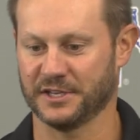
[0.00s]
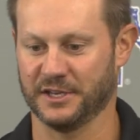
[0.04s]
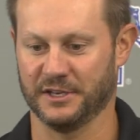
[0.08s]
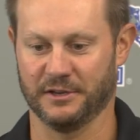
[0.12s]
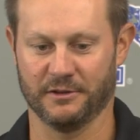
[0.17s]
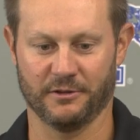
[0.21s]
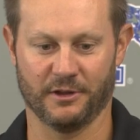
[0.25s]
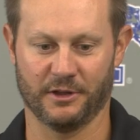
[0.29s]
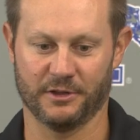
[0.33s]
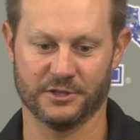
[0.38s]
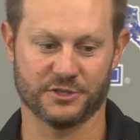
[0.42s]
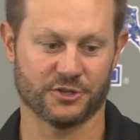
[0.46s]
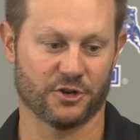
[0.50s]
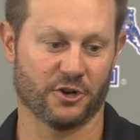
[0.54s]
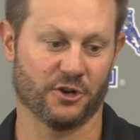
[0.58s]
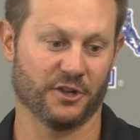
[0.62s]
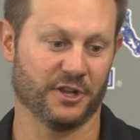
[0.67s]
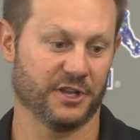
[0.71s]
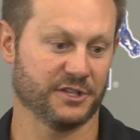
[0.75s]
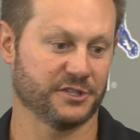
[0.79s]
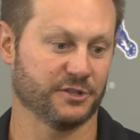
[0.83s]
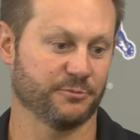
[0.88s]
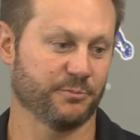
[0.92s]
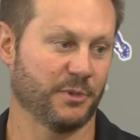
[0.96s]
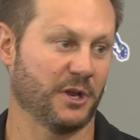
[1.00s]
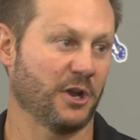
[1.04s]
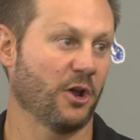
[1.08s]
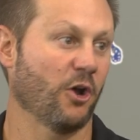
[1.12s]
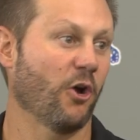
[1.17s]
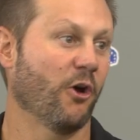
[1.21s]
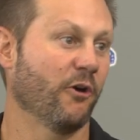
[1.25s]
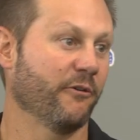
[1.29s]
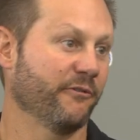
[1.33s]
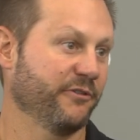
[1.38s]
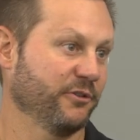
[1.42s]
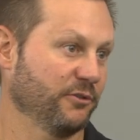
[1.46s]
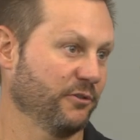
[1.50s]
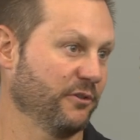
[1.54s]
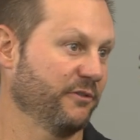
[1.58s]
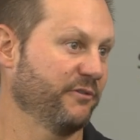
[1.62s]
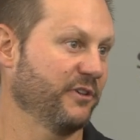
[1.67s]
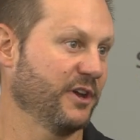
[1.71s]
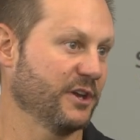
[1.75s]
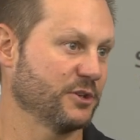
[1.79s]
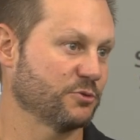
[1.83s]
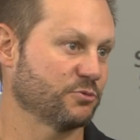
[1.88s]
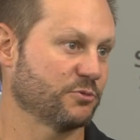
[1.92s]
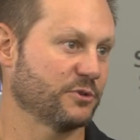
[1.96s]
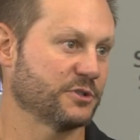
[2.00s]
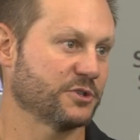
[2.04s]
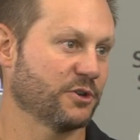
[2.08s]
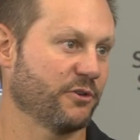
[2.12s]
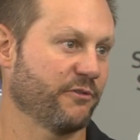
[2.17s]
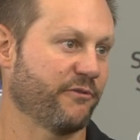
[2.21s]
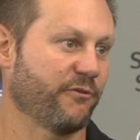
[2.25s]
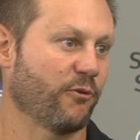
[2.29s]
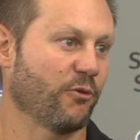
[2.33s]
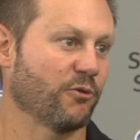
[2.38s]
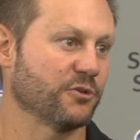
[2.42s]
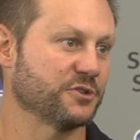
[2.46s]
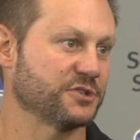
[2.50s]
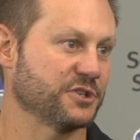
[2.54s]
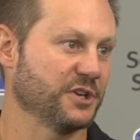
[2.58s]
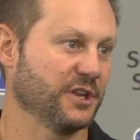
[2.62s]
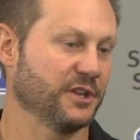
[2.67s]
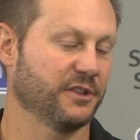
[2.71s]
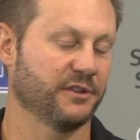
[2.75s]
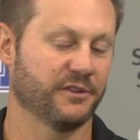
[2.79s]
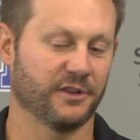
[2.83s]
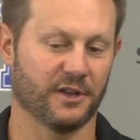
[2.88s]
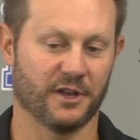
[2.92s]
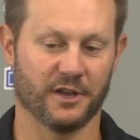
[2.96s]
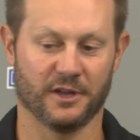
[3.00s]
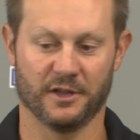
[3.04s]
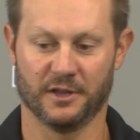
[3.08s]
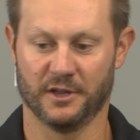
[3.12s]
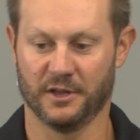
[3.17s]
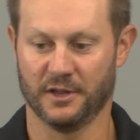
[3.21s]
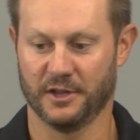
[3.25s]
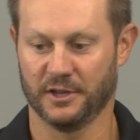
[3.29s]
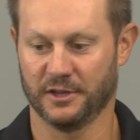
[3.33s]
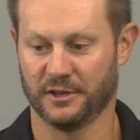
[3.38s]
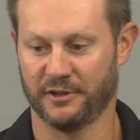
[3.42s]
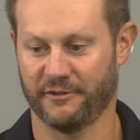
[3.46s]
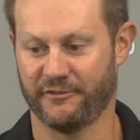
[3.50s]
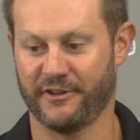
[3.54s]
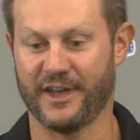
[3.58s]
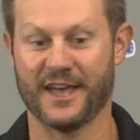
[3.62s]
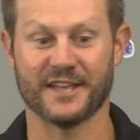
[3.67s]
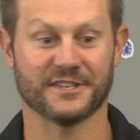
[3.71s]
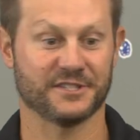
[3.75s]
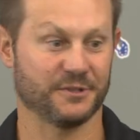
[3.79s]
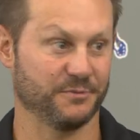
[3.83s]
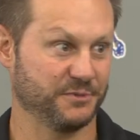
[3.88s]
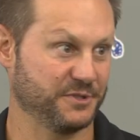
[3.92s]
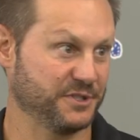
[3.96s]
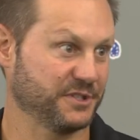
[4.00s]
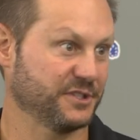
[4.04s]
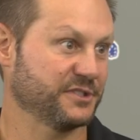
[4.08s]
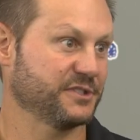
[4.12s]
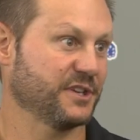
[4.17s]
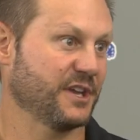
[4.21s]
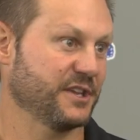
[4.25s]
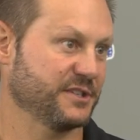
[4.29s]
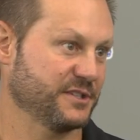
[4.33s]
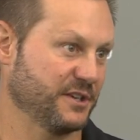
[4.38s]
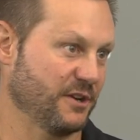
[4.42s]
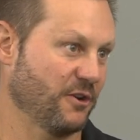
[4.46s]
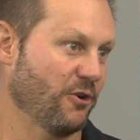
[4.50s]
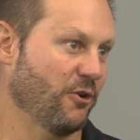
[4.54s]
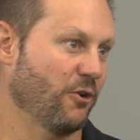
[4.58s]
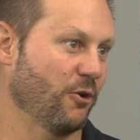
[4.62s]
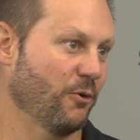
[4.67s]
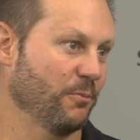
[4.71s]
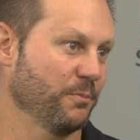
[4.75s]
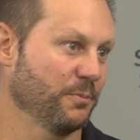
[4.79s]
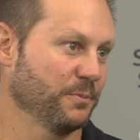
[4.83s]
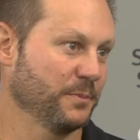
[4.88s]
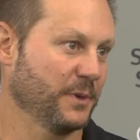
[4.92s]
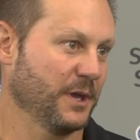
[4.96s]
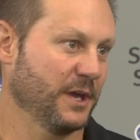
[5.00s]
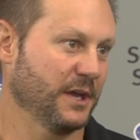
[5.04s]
And certainly it's been a home field advantage. We're so fortunate to have had some success at home.